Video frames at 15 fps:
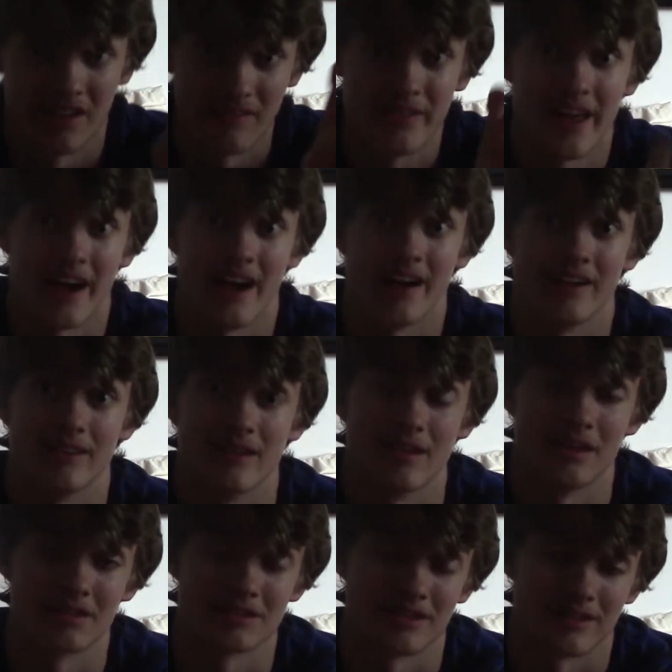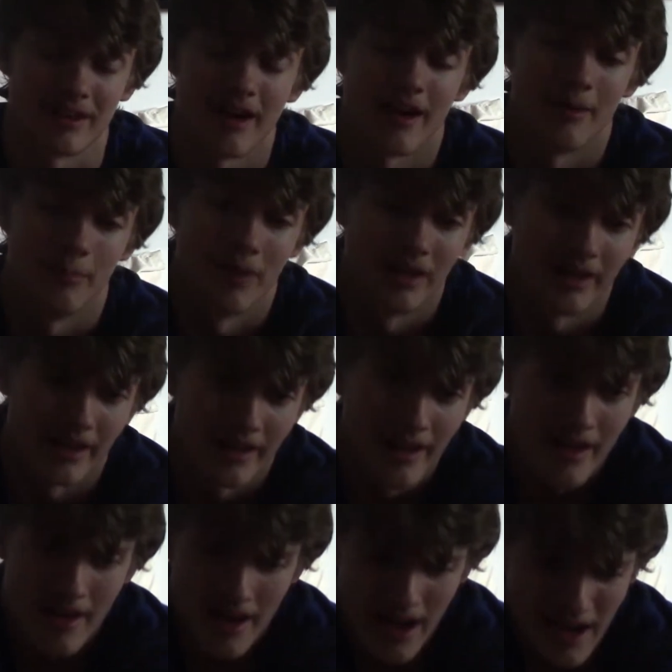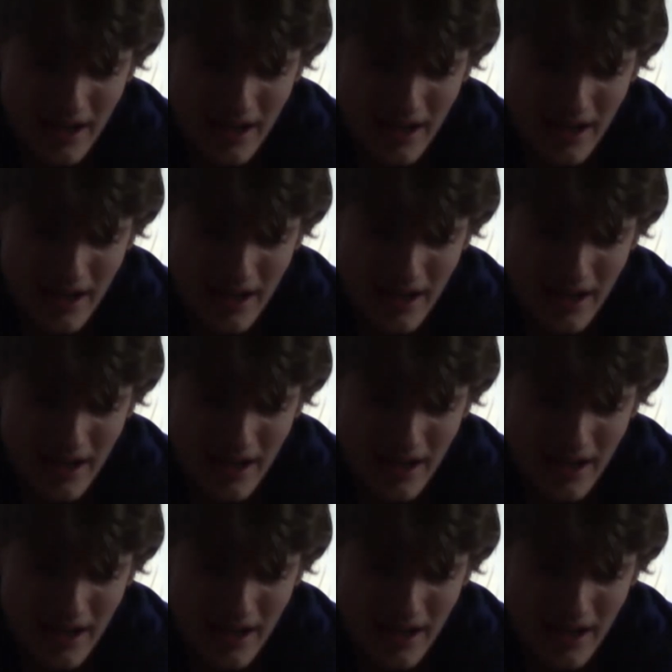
of that in Lost in Time, but, like, how